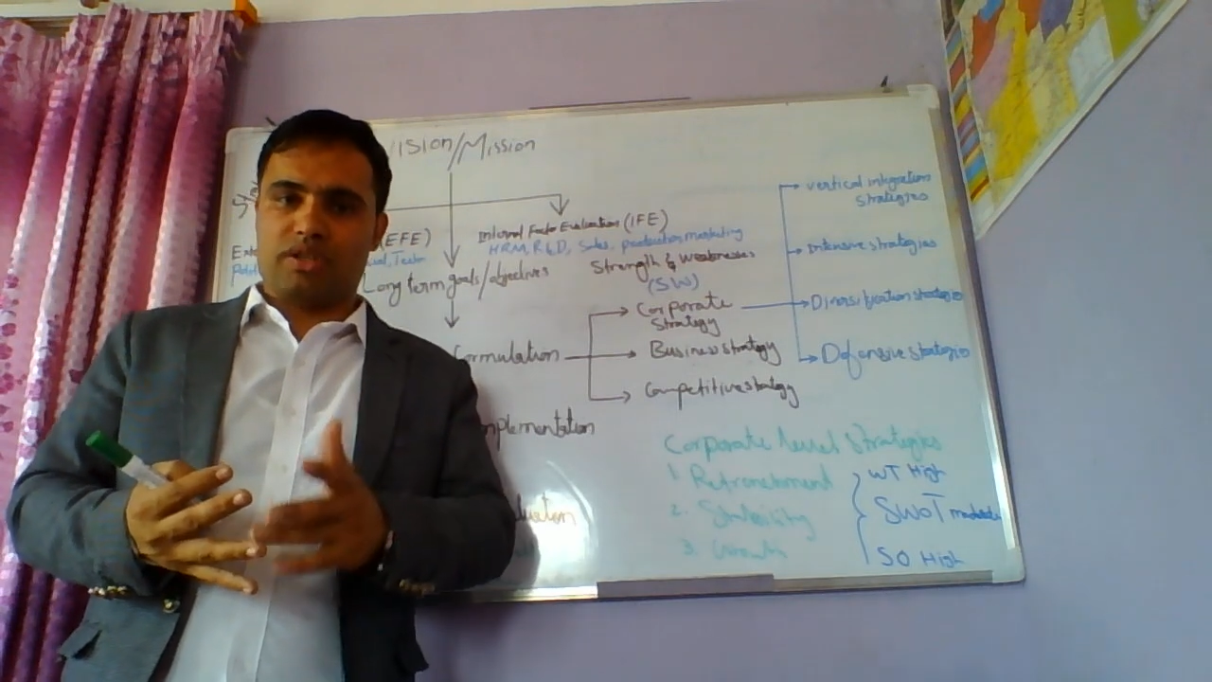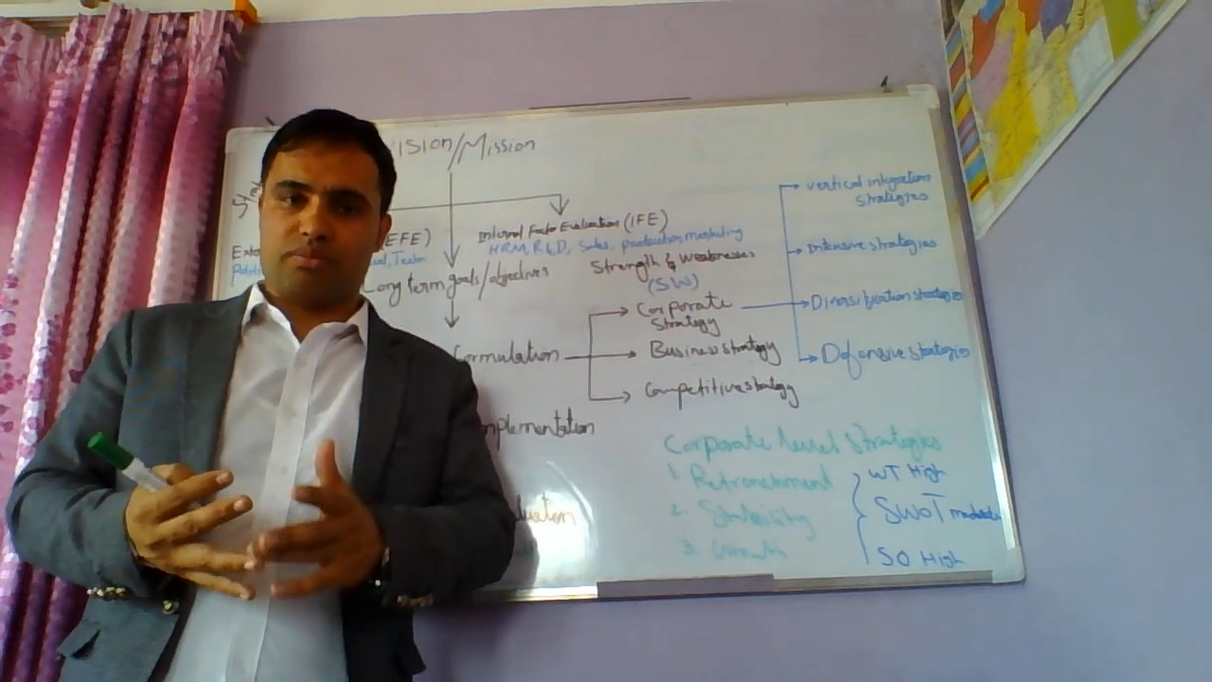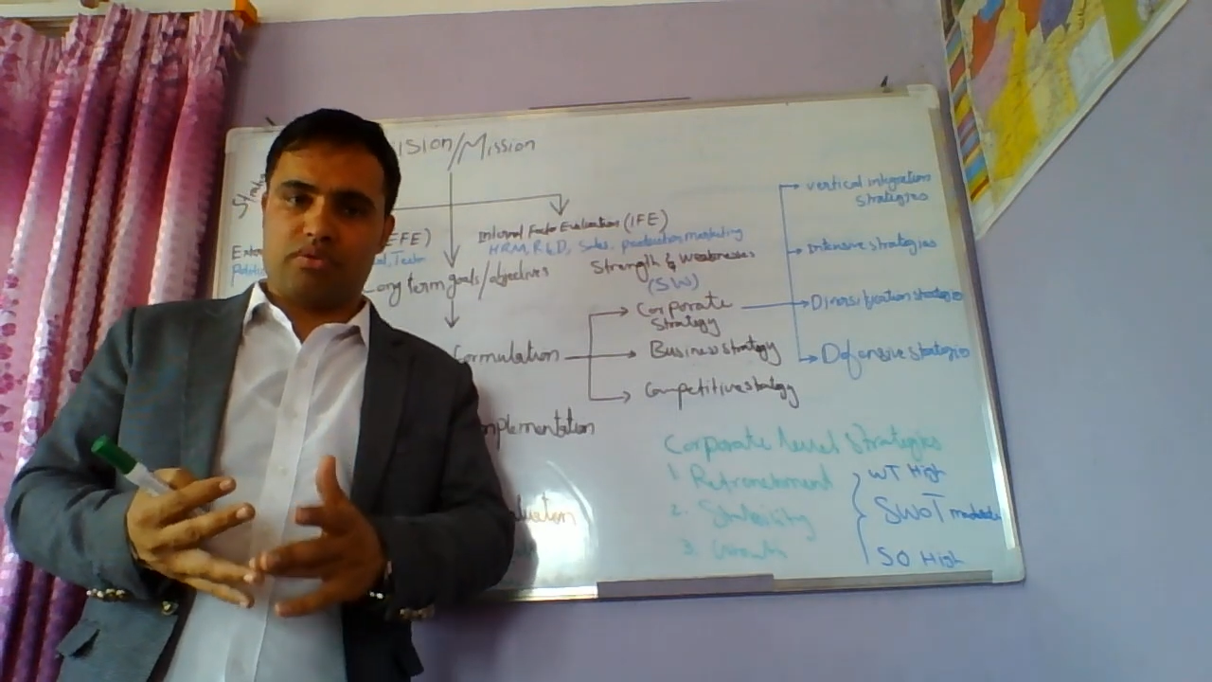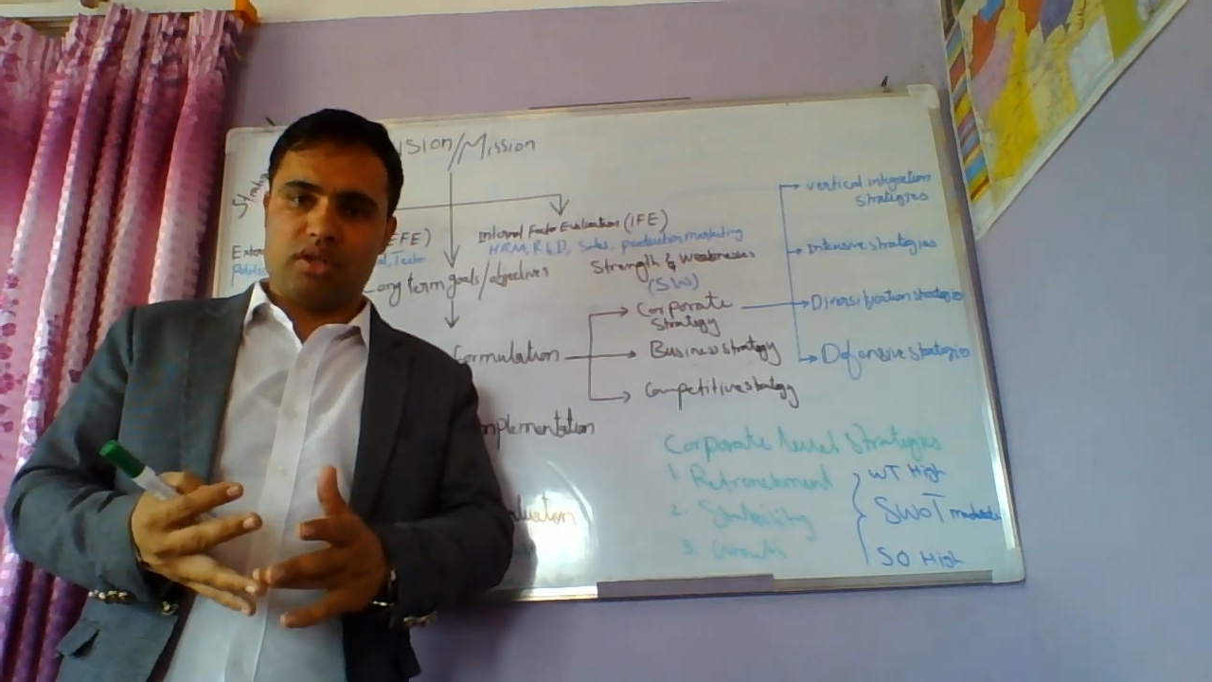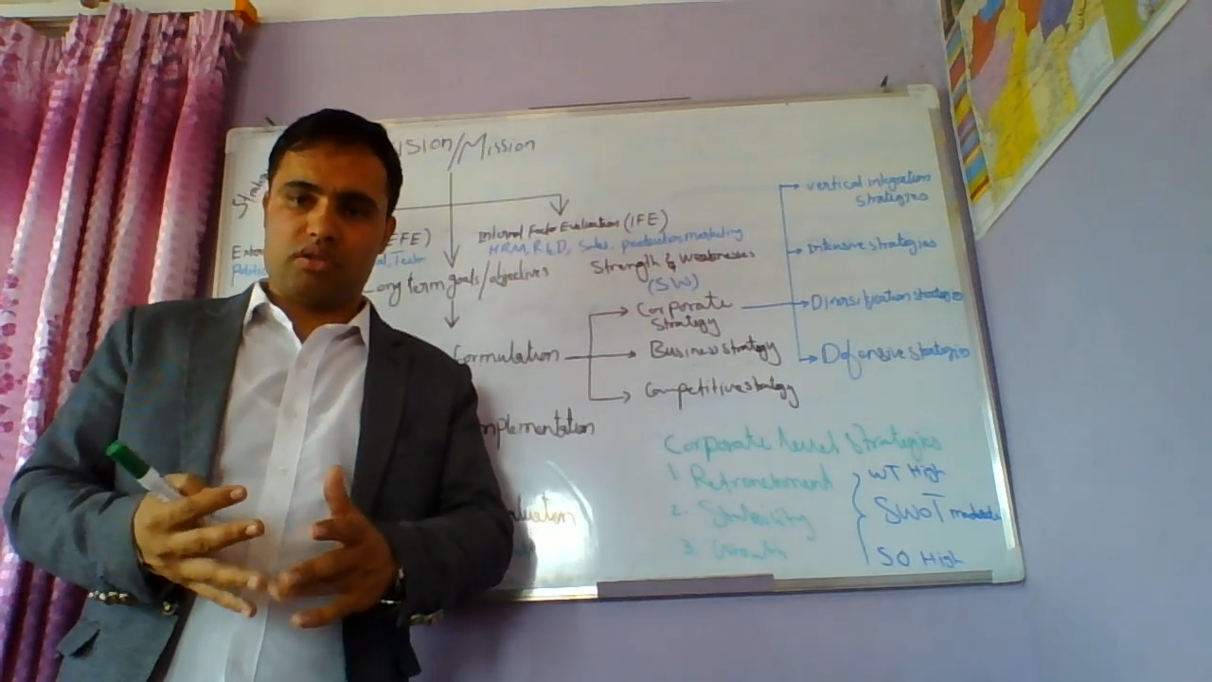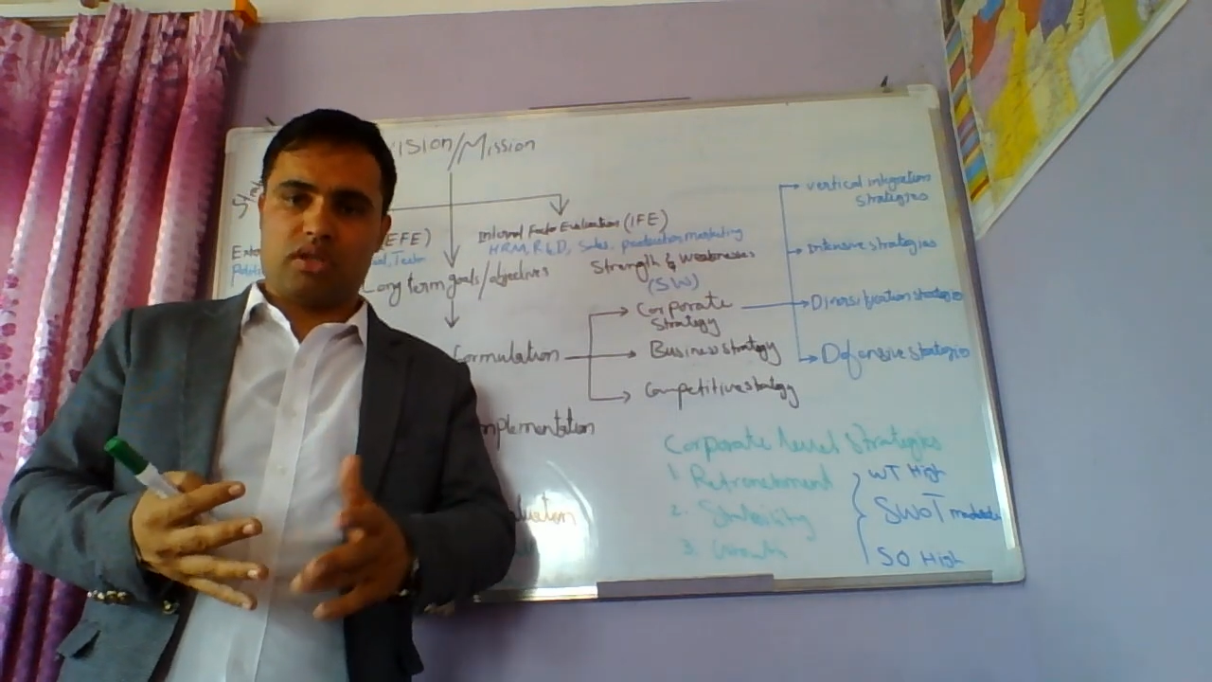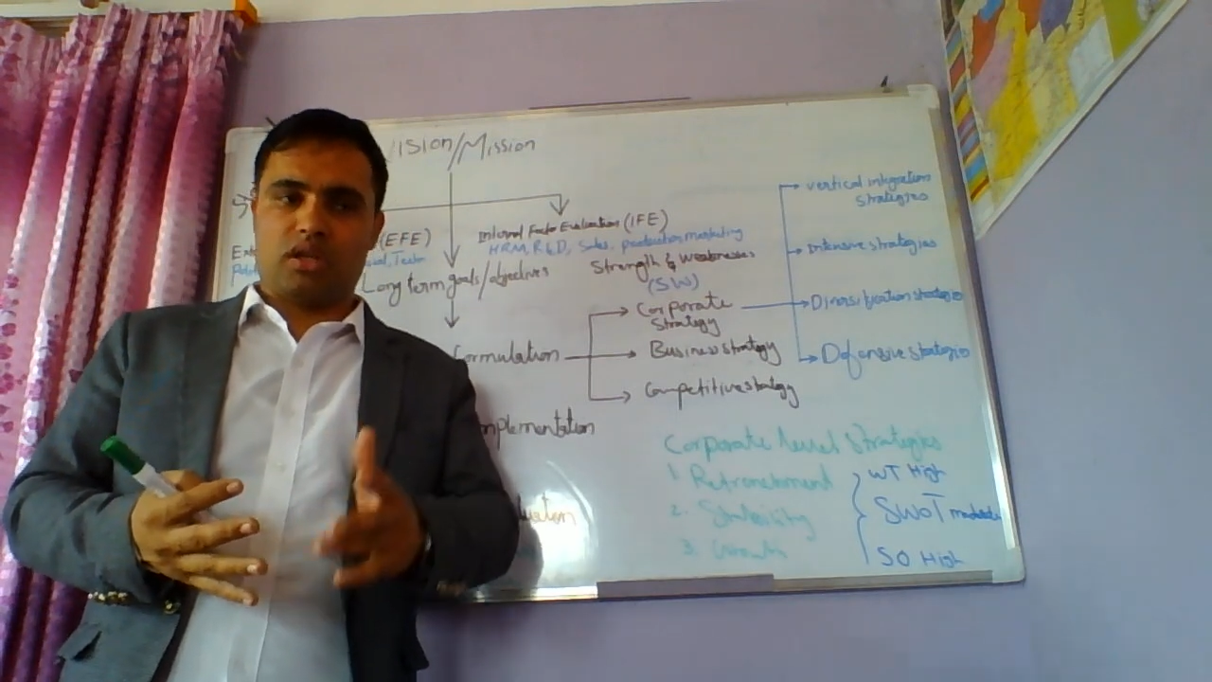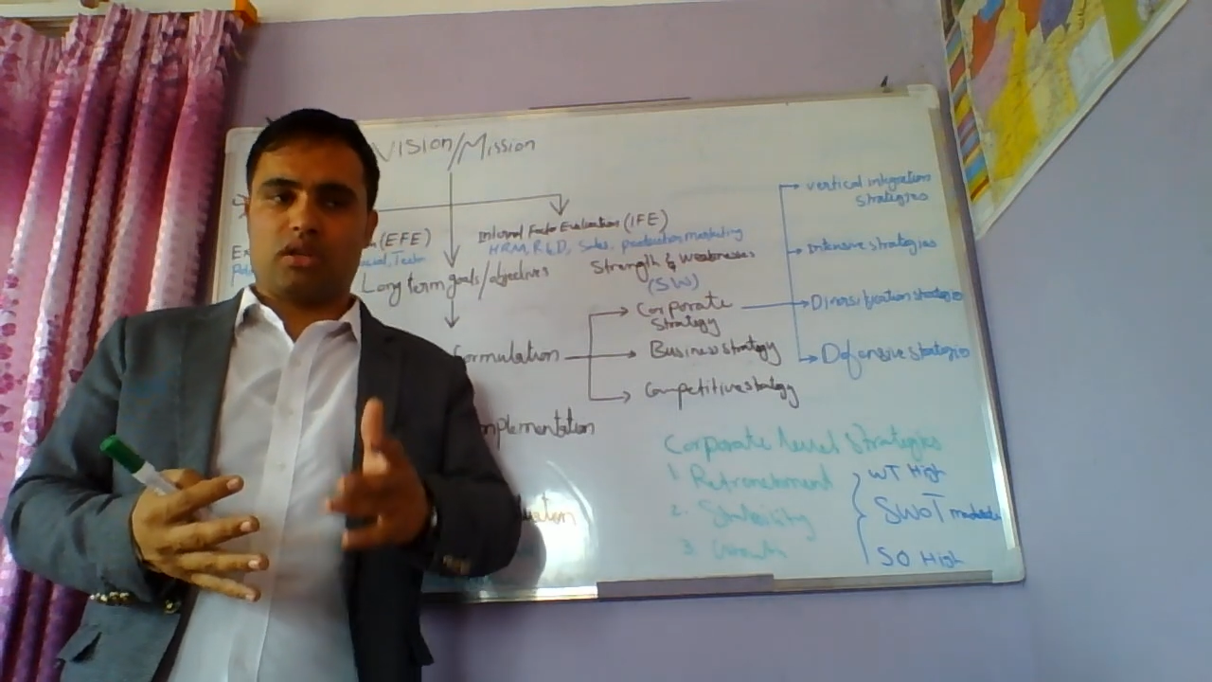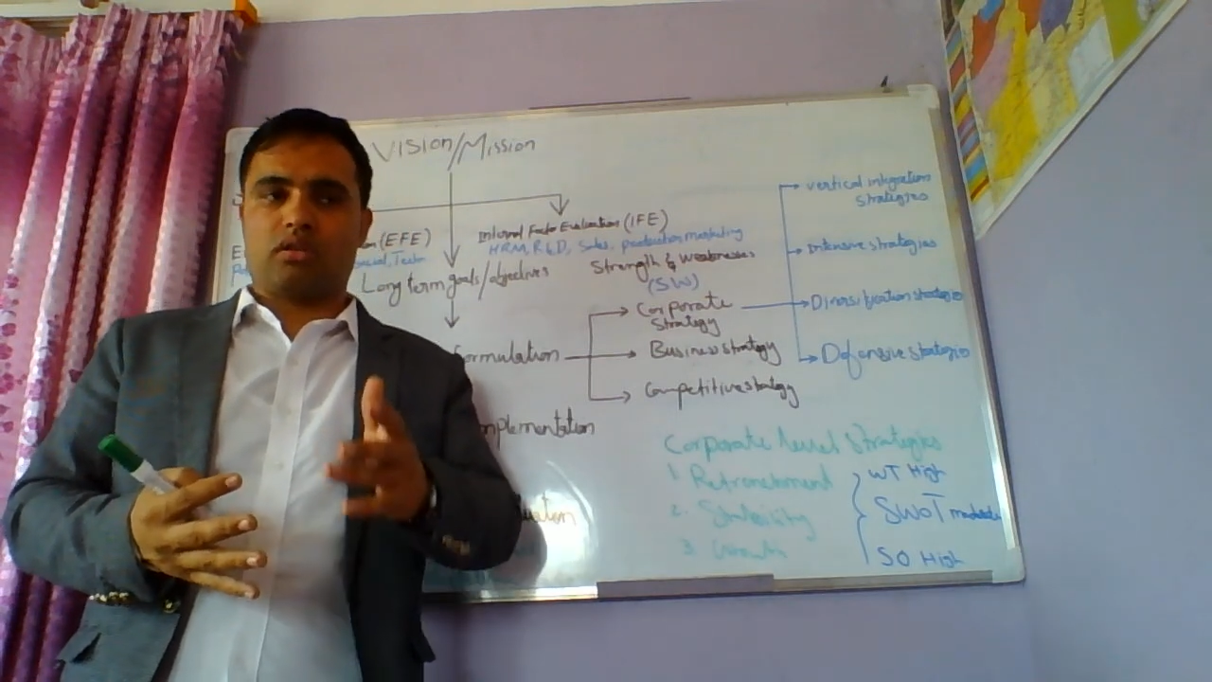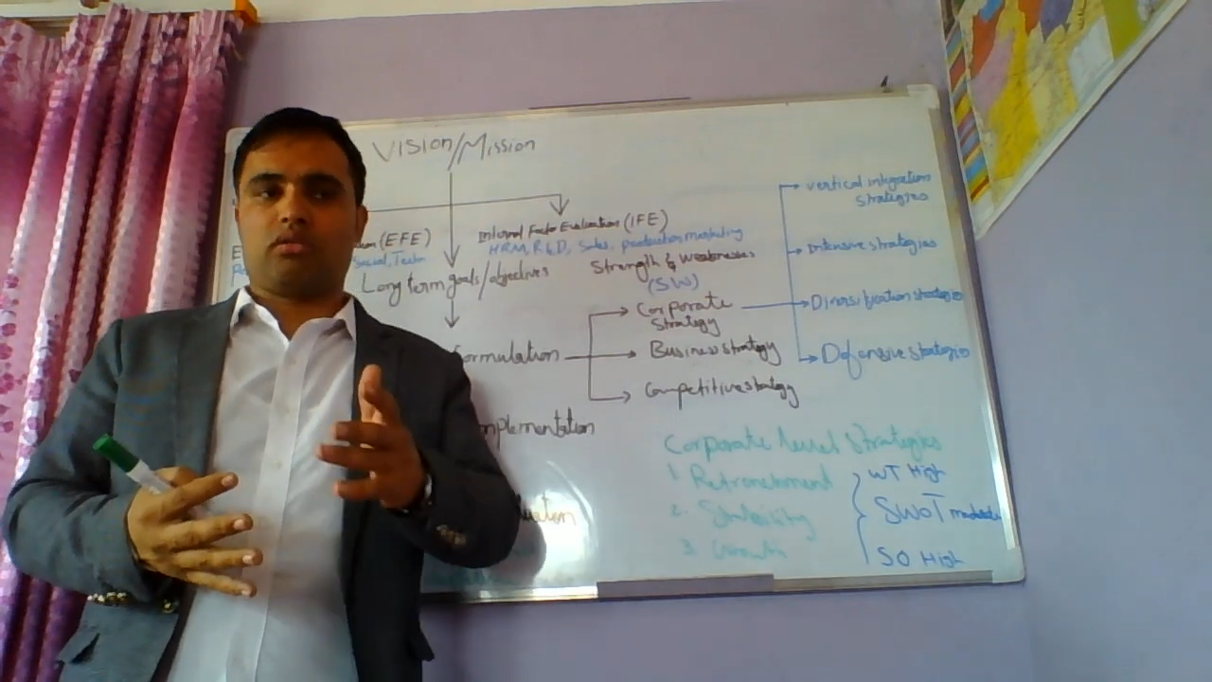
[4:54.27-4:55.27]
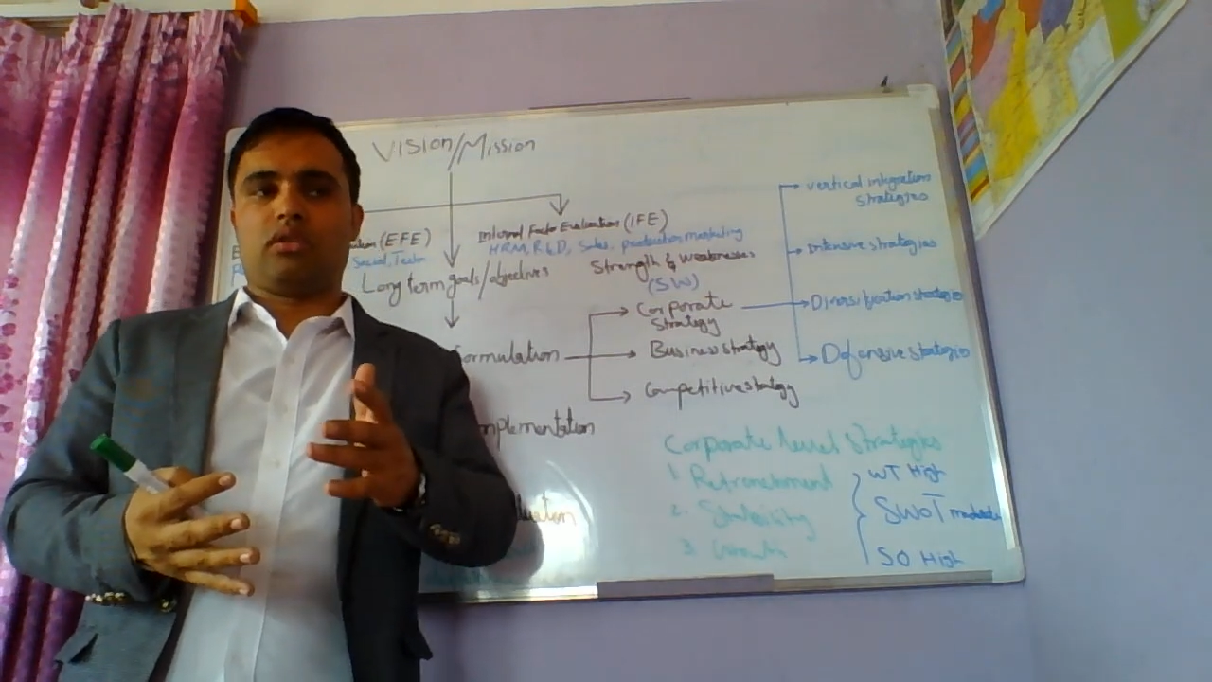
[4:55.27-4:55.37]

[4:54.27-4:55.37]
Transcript: producing,